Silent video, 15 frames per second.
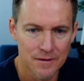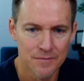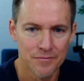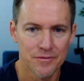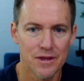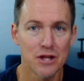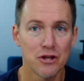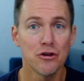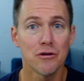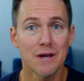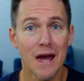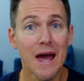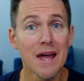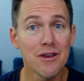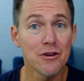that you
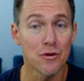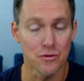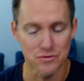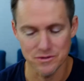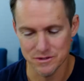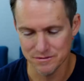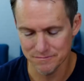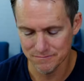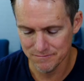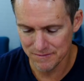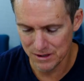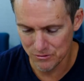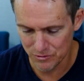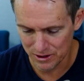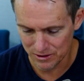can use
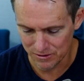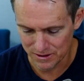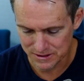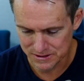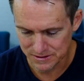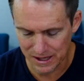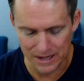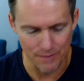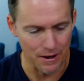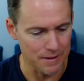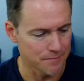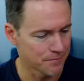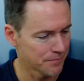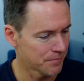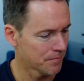and realize. Anyway,
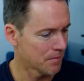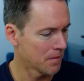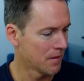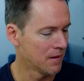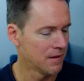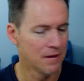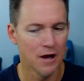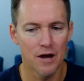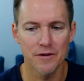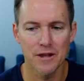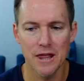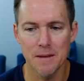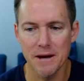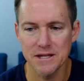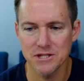hopefully
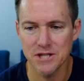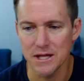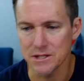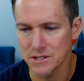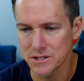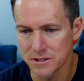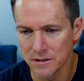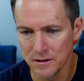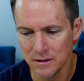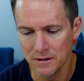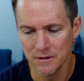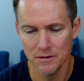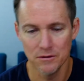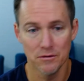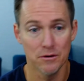that made sense.
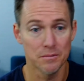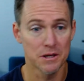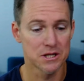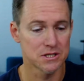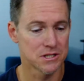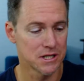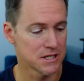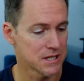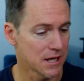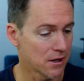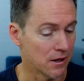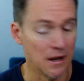Oh, I'm going to sneeze. Hang on.